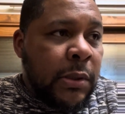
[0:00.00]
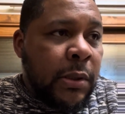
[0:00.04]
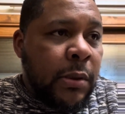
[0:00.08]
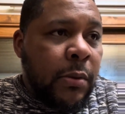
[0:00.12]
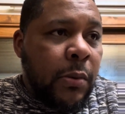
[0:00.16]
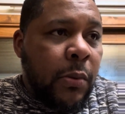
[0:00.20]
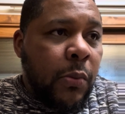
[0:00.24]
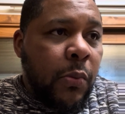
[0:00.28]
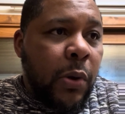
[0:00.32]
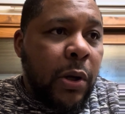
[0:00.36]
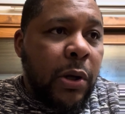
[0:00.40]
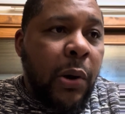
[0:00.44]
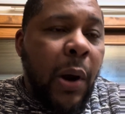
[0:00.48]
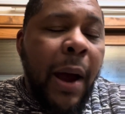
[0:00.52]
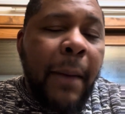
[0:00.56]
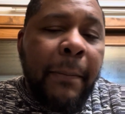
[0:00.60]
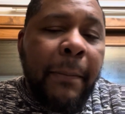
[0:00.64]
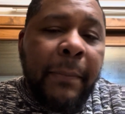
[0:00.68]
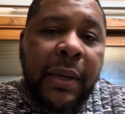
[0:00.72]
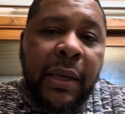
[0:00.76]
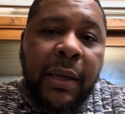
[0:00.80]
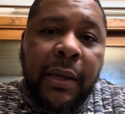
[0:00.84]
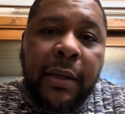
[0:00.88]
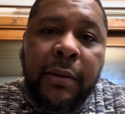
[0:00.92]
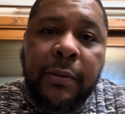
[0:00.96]
What do I
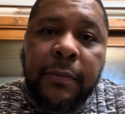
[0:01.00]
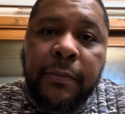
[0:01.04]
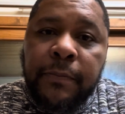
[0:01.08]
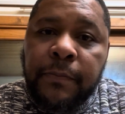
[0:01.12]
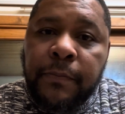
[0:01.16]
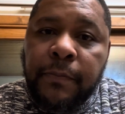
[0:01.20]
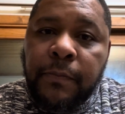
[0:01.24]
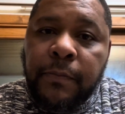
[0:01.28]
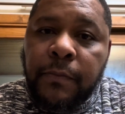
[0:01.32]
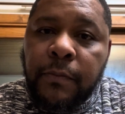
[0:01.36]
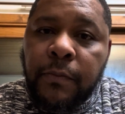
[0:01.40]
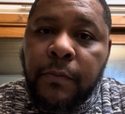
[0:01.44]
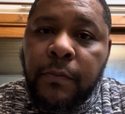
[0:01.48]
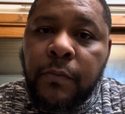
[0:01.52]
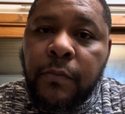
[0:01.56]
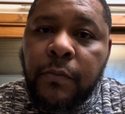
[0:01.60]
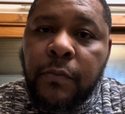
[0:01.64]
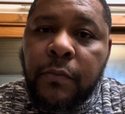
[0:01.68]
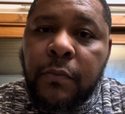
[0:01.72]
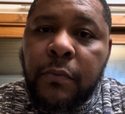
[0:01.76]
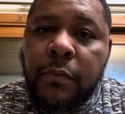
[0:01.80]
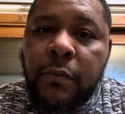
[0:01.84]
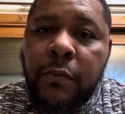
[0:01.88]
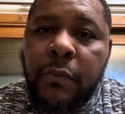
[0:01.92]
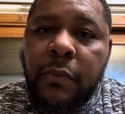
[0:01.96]
mean?
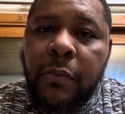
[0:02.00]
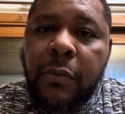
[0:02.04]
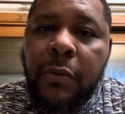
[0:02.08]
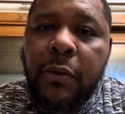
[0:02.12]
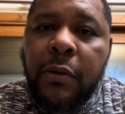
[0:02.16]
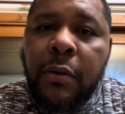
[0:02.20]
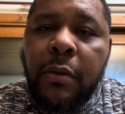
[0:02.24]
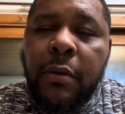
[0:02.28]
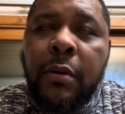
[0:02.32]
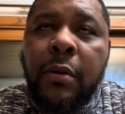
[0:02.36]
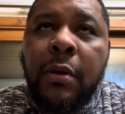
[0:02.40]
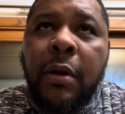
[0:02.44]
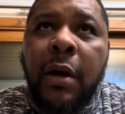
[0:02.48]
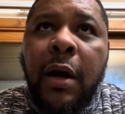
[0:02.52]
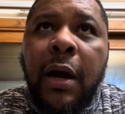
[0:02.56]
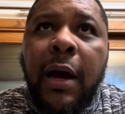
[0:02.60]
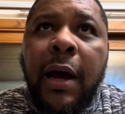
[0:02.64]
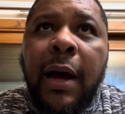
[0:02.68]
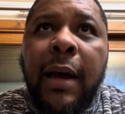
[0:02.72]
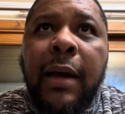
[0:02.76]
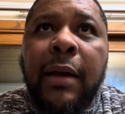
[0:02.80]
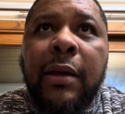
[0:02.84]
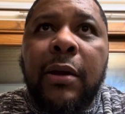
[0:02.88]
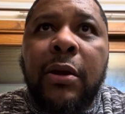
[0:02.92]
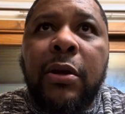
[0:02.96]

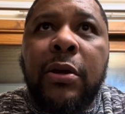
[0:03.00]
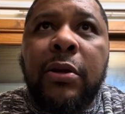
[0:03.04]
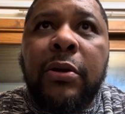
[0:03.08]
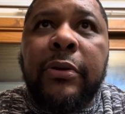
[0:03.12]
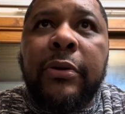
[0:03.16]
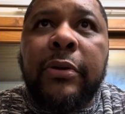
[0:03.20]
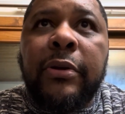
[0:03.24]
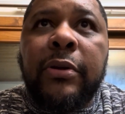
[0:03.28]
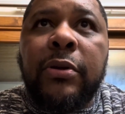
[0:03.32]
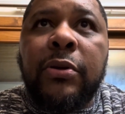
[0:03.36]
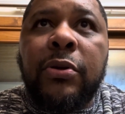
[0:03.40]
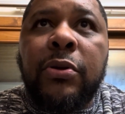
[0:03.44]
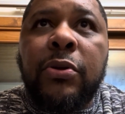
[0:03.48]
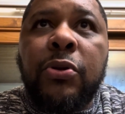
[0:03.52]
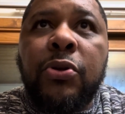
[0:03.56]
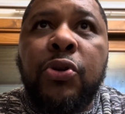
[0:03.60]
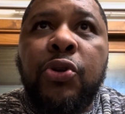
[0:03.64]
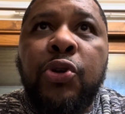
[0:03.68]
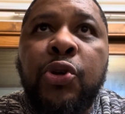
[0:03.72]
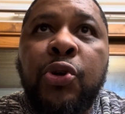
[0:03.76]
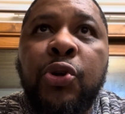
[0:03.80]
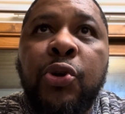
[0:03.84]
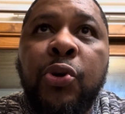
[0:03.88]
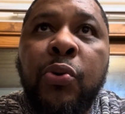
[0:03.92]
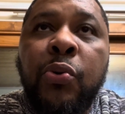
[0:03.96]
If
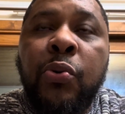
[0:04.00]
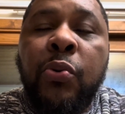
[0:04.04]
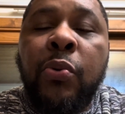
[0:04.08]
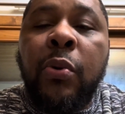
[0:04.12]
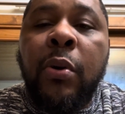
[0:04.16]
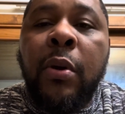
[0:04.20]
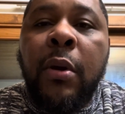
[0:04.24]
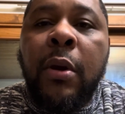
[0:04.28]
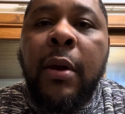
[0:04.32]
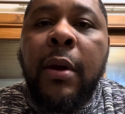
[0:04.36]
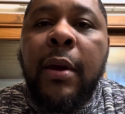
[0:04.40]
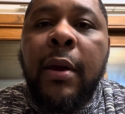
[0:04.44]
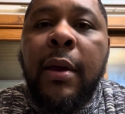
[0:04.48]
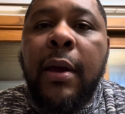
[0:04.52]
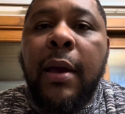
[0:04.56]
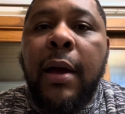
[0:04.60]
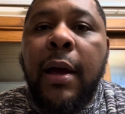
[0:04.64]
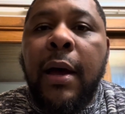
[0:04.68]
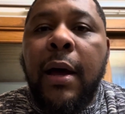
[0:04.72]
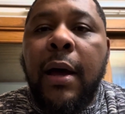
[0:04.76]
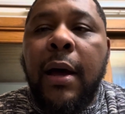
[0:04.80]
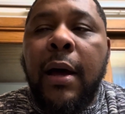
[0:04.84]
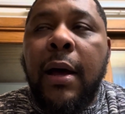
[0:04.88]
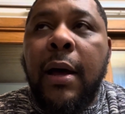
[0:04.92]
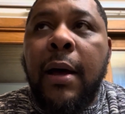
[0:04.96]
you
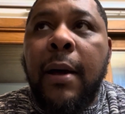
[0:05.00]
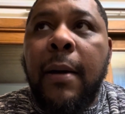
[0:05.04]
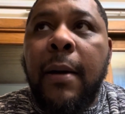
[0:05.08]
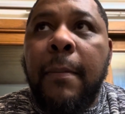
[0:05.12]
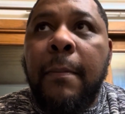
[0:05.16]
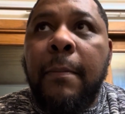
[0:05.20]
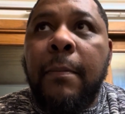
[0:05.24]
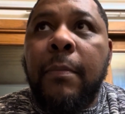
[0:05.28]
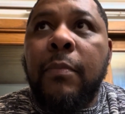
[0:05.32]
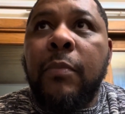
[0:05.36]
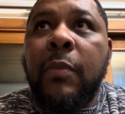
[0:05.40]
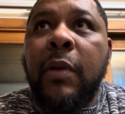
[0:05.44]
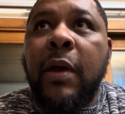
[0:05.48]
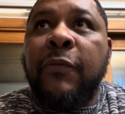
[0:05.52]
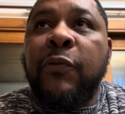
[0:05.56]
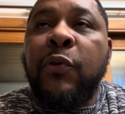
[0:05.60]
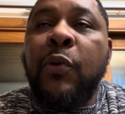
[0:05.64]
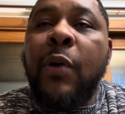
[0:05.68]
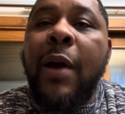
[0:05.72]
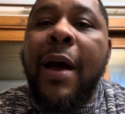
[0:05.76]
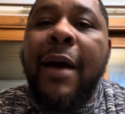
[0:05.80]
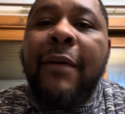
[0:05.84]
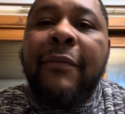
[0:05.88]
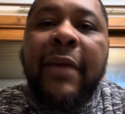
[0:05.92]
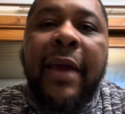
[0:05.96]

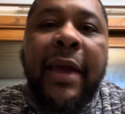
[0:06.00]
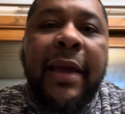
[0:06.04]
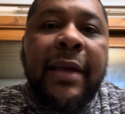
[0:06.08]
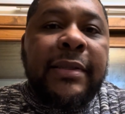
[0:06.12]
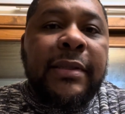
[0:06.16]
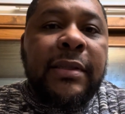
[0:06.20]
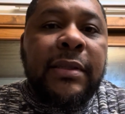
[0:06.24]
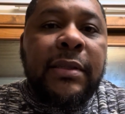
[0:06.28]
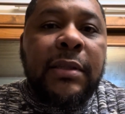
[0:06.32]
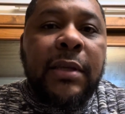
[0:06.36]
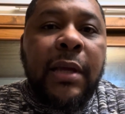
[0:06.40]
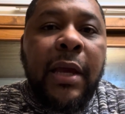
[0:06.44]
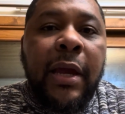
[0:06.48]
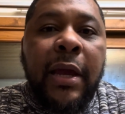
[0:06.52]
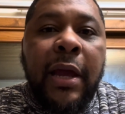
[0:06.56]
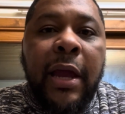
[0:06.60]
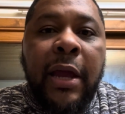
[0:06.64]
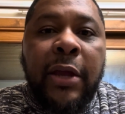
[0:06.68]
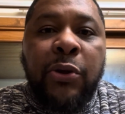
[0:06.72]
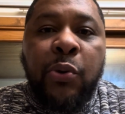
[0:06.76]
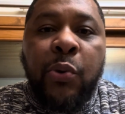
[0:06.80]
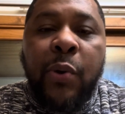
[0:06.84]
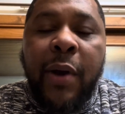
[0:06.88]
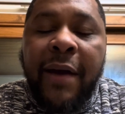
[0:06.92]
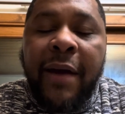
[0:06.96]
have ace
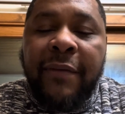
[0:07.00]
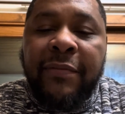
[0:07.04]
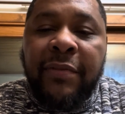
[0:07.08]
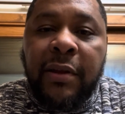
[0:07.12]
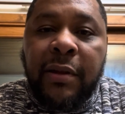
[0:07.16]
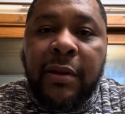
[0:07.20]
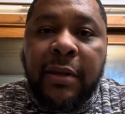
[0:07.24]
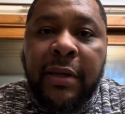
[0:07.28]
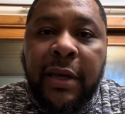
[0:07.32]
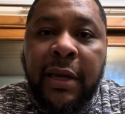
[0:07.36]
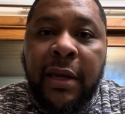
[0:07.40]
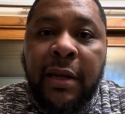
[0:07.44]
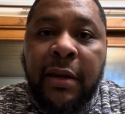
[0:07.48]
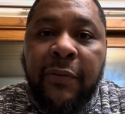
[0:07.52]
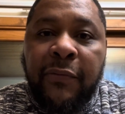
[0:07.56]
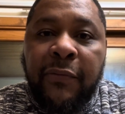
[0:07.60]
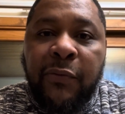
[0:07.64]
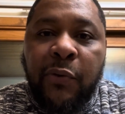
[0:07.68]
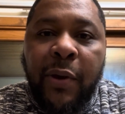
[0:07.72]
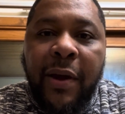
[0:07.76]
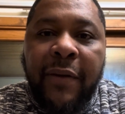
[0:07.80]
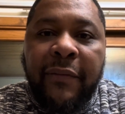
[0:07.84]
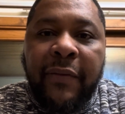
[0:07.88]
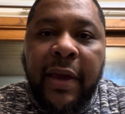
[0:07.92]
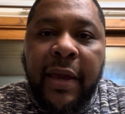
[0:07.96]
and you have the lead, if
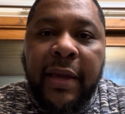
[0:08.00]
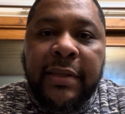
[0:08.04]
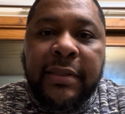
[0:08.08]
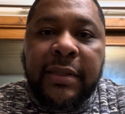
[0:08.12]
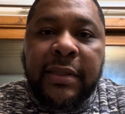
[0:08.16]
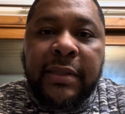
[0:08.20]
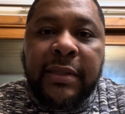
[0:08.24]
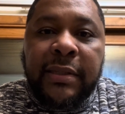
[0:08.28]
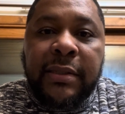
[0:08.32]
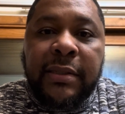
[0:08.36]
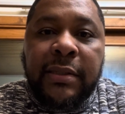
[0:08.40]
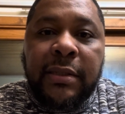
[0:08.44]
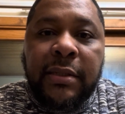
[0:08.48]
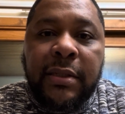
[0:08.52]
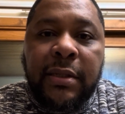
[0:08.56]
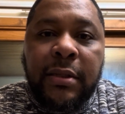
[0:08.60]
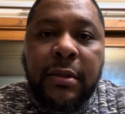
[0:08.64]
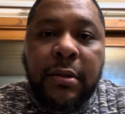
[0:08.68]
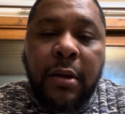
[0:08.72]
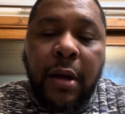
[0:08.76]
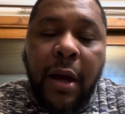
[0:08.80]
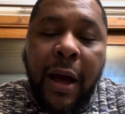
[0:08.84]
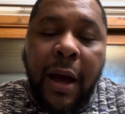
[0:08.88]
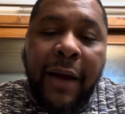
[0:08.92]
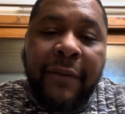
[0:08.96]
you have aces,
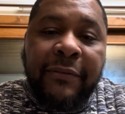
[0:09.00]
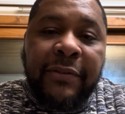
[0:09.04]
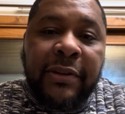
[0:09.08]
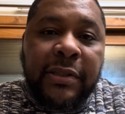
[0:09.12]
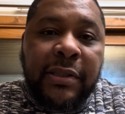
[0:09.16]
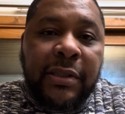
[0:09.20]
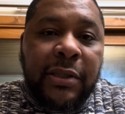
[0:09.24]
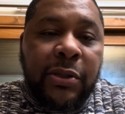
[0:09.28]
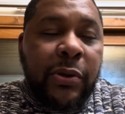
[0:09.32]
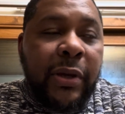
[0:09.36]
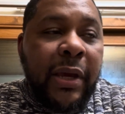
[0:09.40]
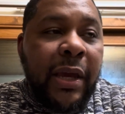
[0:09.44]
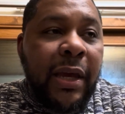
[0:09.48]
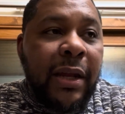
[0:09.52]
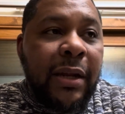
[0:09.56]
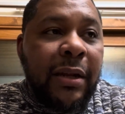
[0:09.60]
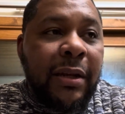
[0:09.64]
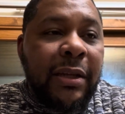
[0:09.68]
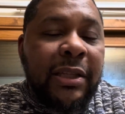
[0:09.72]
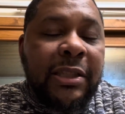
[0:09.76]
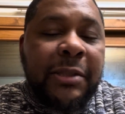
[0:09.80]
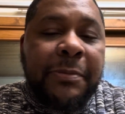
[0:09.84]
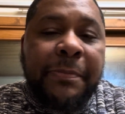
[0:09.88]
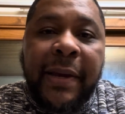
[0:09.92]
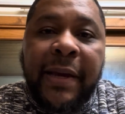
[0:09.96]
obviously you can't
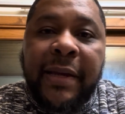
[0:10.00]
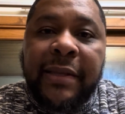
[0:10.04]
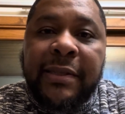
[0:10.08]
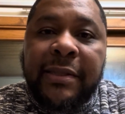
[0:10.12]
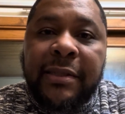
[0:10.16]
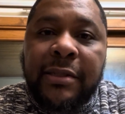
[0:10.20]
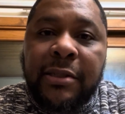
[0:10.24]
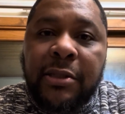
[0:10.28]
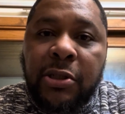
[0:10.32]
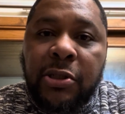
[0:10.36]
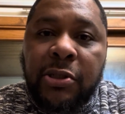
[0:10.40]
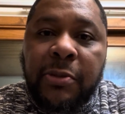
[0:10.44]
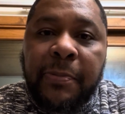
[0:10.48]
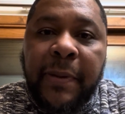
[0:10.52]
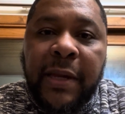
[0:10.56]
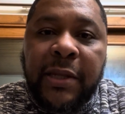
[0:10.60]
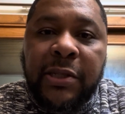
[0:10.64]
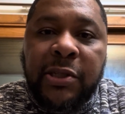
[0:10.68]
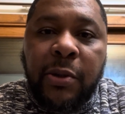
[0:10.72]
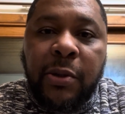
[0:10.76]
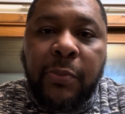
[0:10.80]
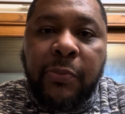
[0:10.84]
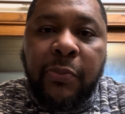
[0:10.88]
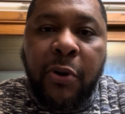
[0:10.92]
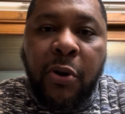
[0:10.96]
lead spades until spades
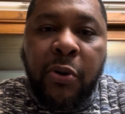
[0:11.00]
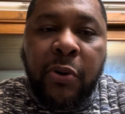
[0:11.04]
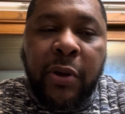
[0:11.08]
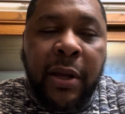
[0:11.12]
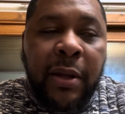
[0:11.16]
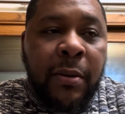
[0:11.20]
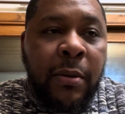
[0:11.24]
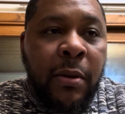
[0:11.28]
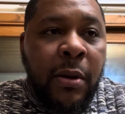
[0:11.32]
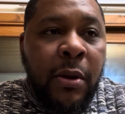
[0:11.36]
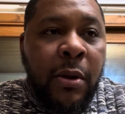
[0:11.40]
are broken.